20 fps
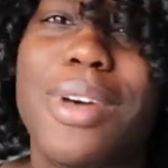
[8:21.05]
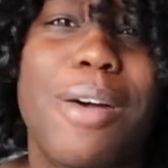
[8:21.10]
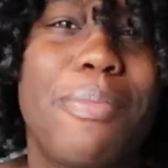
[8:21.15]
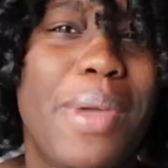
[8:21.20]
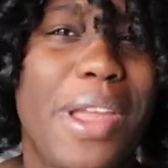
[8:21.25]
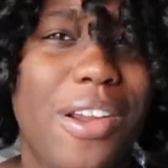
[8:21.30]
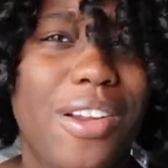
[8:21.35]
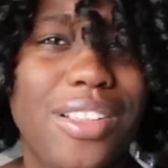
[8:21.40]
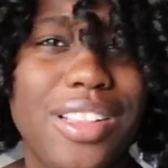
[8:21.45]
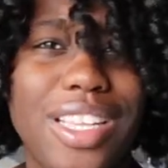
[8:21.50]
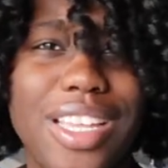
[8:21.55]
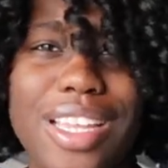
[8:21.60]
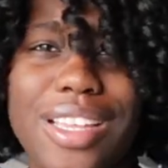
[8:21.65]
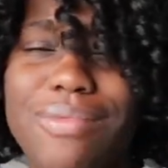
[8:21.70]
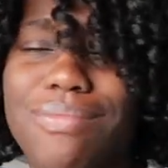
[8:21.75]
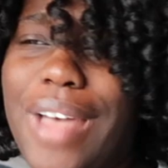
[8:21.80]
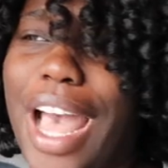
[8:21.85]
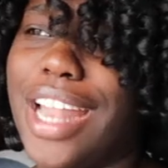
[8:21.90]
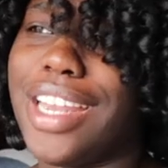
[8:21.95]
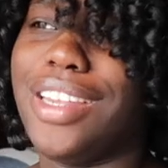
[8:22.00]

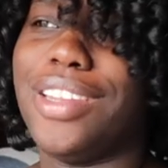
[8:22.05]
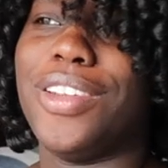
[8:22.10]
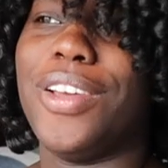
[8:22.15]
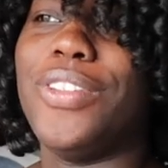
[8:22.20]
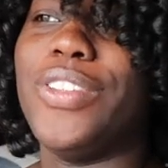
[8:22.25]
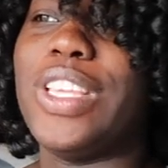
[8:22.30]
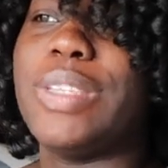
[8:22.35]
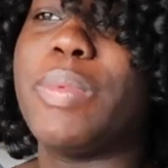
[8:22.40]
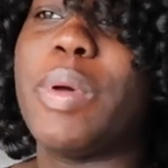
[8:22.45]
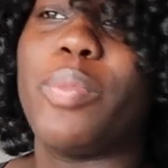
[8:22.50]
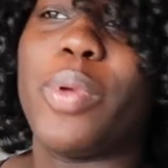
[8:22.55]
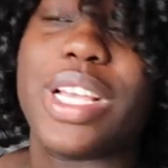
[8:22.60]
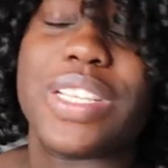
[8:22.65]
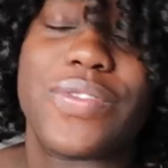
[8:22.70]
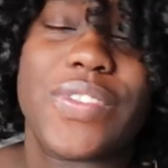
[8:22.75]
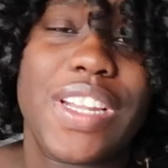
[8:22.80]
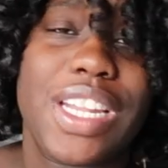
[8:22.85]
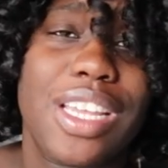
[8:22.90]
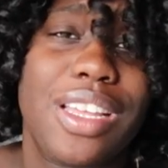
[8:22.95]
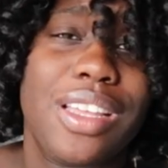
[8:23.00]
apparently i didn't know this but
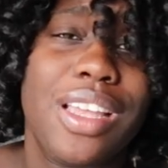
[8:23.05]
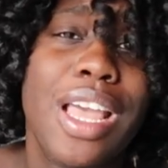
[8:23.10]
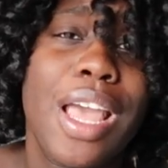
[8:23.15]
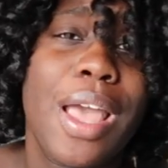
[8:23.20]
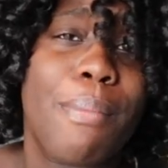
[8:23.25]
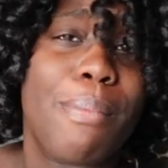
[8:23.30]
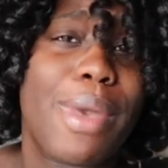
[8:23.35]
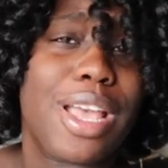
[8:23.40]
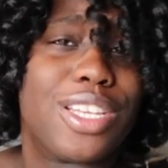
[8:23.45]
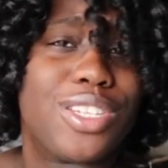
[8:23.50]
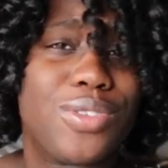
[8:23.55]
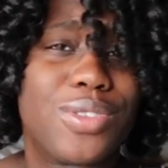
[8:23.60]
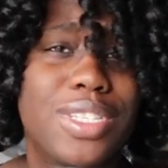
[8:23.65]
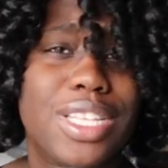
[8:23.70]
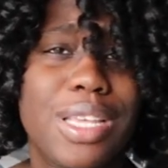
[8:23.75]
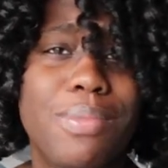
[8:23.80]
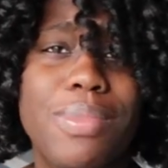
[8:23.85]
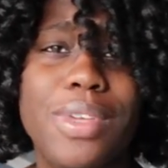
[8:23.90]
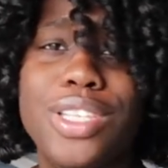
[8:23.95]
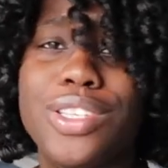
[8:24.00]
breastfeeding makes you
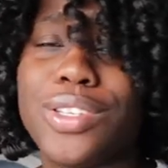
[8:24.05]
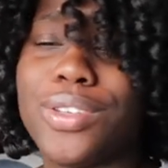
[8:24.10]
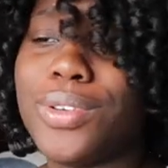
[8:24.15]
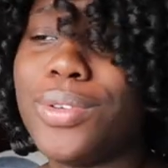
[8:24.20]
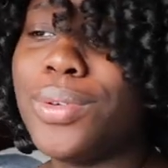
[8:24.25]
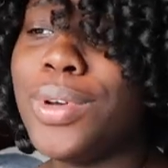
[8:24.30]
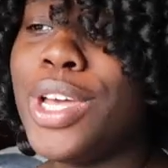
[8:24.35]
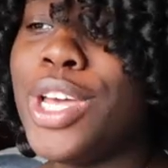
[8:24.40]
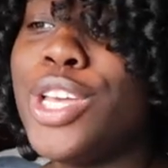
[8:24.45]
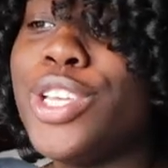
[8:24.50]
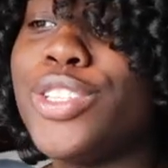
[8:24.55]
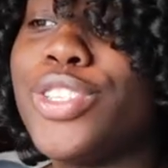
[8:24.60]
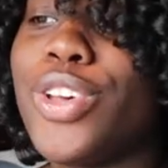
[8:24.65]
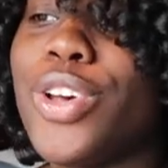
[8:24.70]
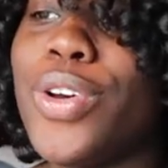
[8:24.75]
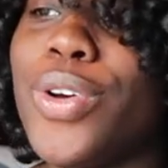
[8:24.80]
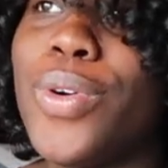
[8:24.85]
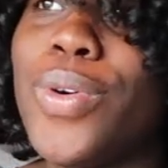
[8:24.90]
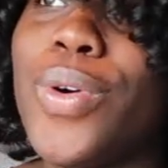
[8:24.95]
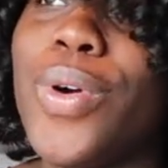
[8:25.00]
sleepy too
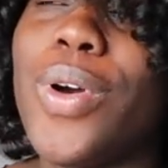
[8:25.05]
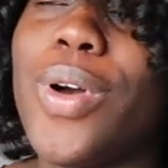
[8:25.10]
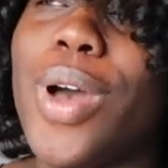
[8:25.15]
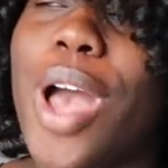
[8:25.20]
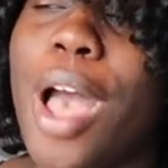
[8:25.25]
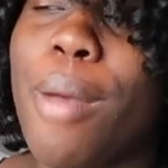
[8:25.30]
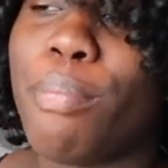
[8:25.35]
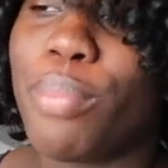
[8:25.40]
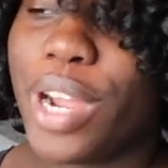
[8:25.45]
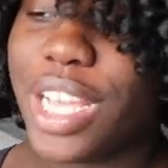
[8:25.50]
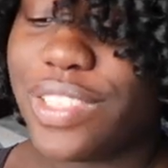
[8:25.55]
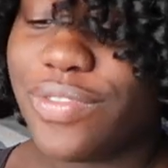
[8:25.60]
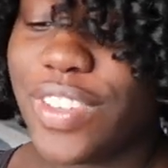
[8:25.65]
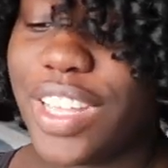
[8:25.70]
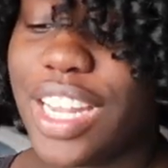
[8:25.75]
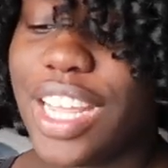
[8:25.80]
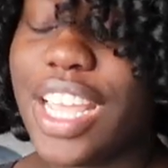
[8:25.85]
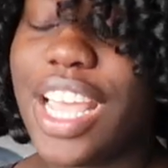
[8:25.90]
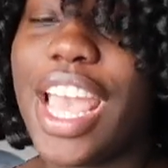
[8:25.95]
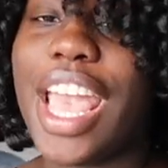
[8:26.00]
so i'm
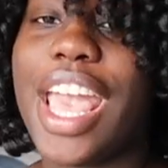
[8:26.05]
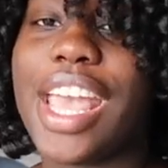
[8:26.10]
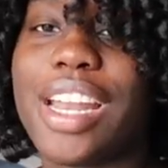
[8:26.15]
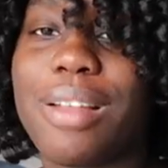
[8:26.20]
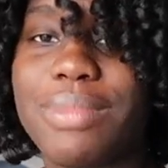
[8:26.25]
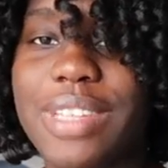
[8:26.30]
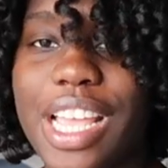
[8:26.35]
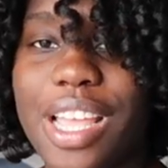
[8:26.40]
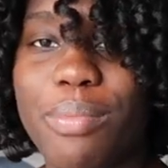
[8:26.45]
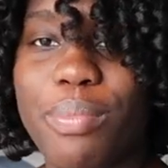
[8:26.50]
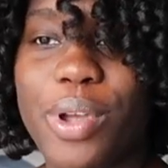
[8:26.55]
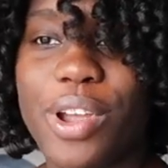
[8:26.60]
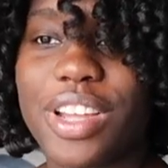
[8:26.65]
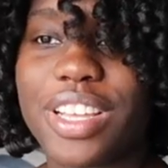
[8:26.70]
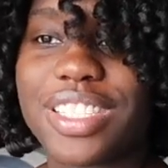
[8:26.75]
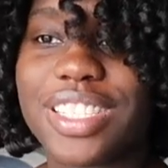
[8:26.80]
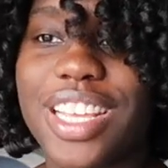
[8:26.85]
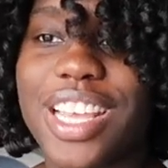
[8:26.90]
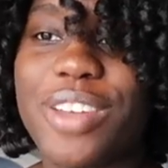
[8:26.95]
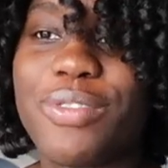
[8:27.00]
breastfeeding and i'm taking
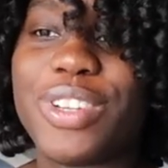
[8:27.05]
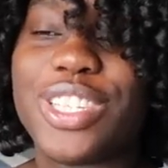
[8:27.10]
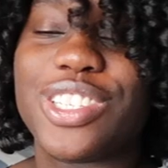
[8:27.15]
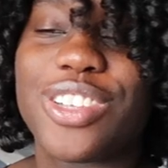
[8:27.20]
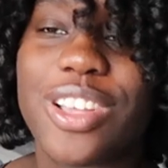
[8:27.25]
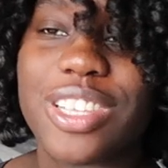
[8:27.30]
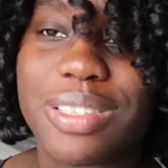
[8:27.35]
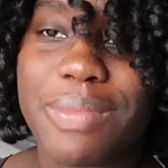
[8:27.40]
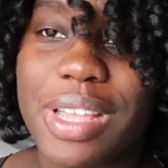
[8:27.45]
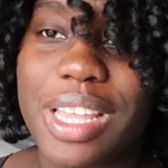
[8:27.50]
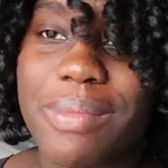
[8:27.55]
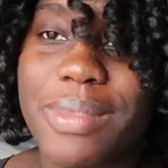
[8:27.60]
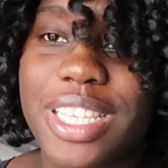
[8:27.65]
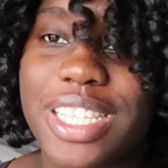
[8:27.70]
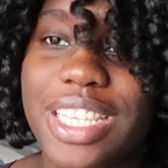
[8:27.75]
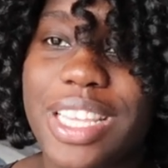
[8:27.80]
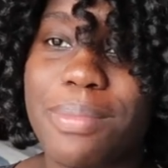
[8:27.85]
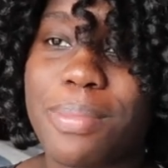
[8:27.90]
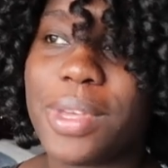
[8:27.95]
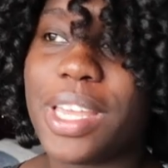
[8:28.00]
percocet which is also making me
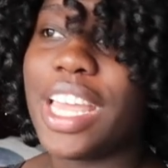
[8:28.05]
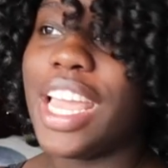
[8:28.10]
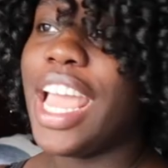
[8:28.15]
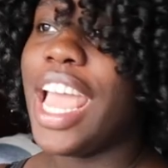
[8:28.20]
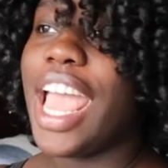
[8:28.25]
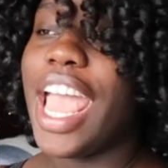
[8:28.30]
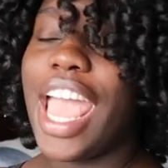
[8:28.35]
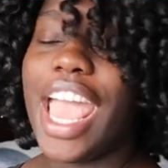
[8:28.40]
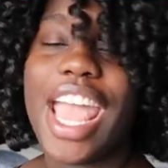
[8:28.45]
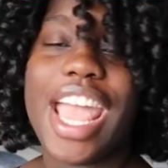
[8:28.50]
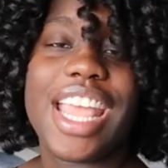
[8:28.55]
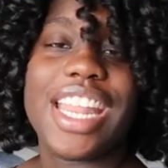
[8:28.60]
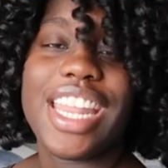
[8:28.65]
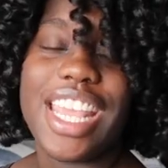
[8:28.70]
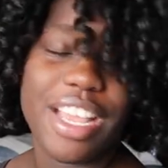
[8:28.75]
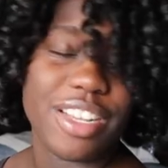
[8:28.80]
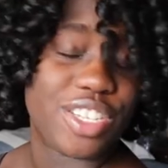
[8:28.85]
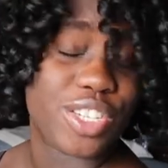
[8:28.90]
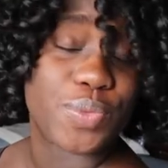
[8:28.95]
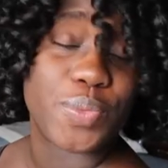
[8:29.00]
sleepy and
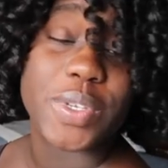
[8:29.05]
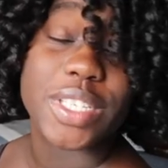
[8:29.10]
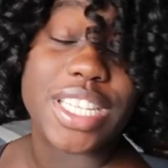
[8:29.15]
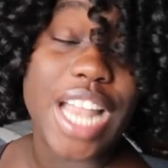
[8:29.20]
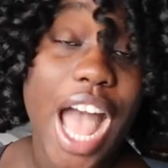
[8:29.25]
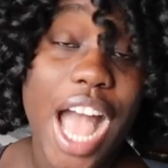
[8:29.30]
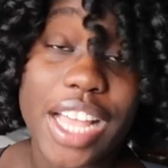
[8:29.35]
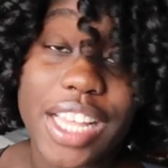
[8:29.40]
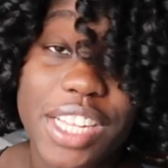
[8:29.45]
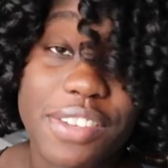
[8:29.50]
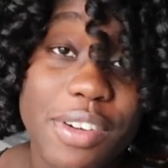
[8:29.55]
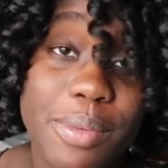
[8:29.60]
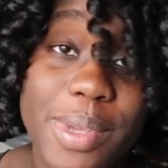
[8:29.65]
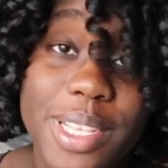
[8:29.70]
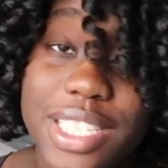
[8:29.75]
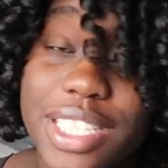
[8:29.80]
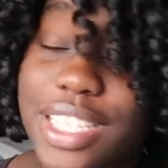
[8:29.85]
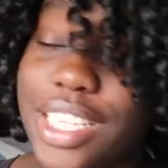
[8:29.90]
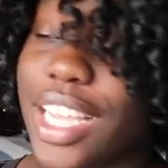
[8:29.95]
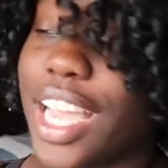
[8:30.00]
it just was not good for
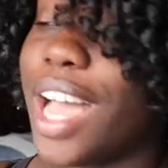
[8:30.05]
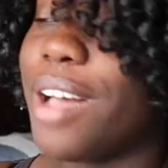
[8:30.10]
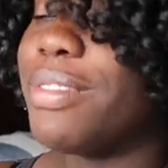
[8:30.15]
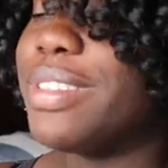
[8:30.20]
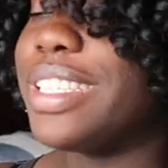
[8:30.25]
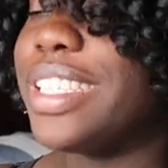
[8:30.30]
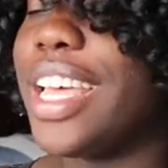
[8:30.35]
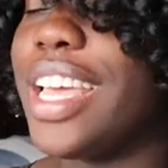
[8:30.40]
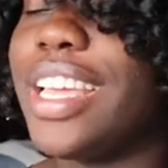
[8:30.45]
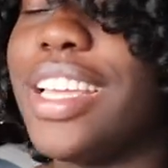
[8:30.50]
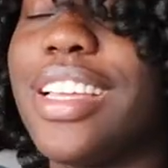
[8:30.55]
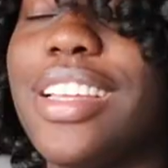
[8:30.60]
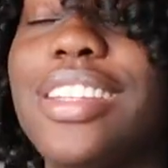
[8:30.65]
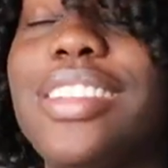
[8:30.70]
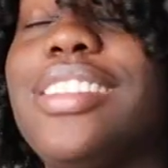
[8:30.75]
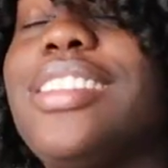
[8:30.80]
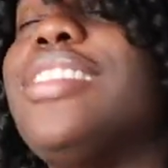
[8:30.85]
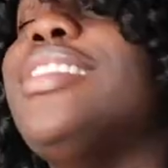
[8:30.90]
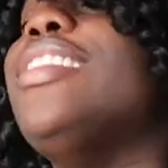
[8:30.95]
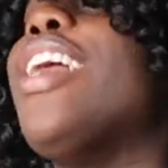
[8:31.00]
business like i was like
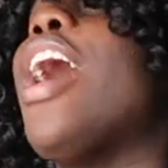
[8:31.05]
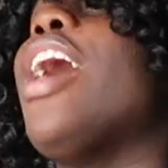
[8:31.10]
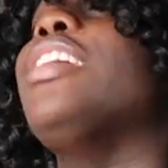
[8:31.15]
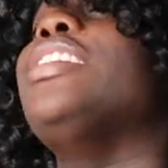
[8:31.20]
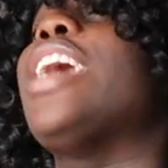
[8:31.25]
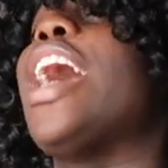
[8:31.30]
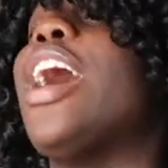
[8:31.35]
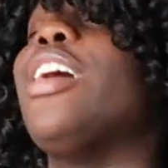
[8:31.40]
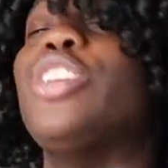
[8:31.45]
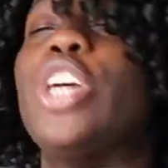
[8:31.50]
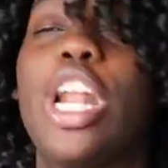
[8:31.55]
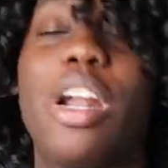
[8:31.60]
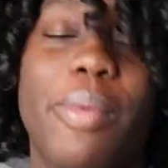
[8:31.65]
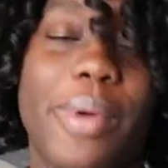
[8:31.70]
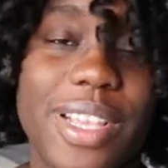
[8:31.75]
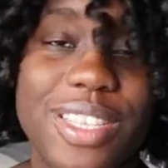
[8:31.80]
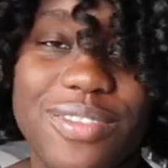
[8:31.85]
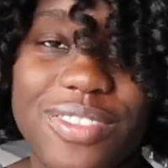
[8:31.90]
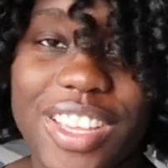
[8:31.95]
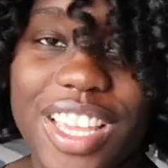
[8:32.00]
knocked out trying to
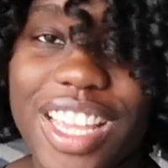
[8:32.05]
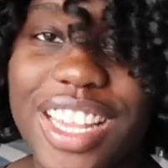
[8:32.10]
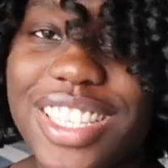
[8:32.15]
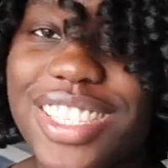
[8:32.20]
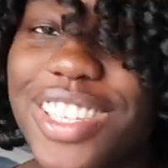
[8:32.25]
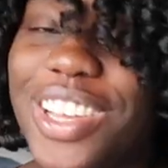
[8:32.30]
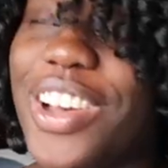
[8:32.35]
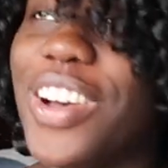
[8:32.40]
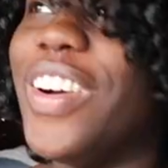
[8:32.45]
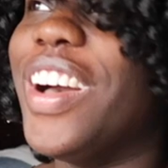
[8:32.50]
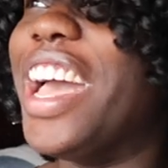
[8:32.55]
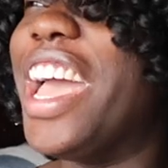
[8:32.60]
breastfeed so